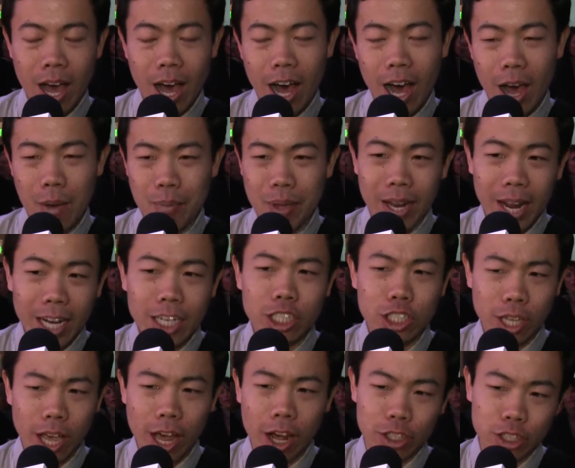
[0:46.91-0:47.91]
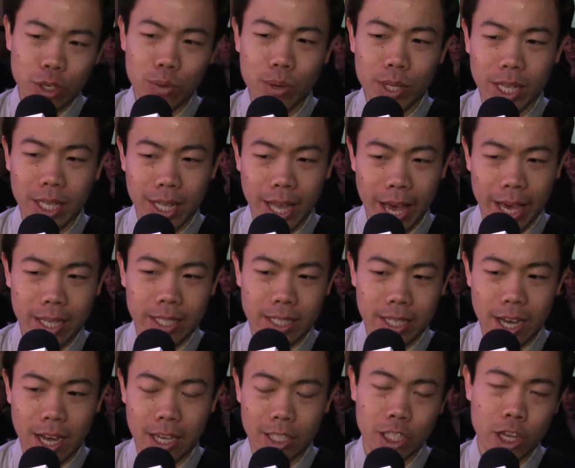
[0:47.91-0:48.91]
And I also really liked
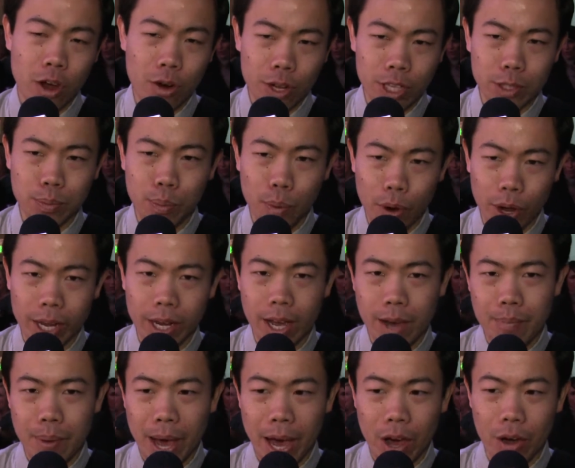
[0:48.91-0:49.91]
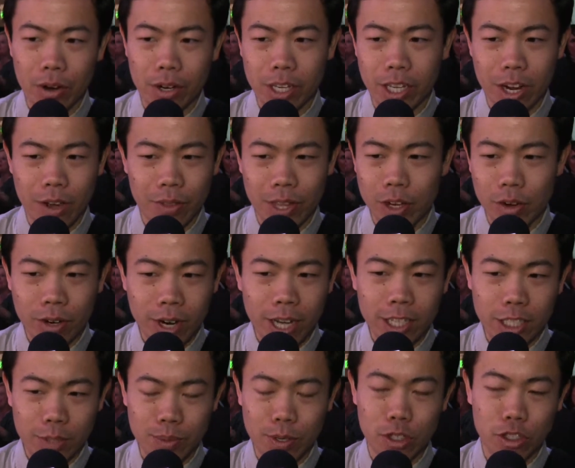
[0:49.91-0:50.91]
Tony's point about that your
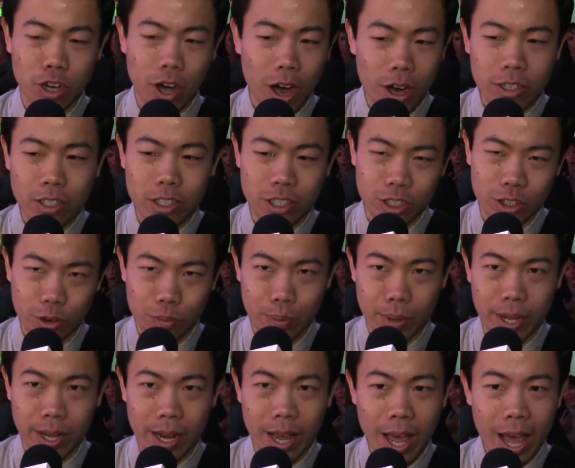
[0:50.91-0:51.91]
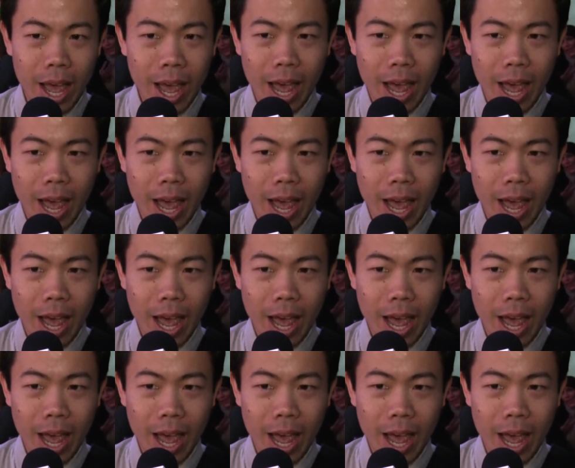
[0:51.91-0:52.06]
customers aren't stupid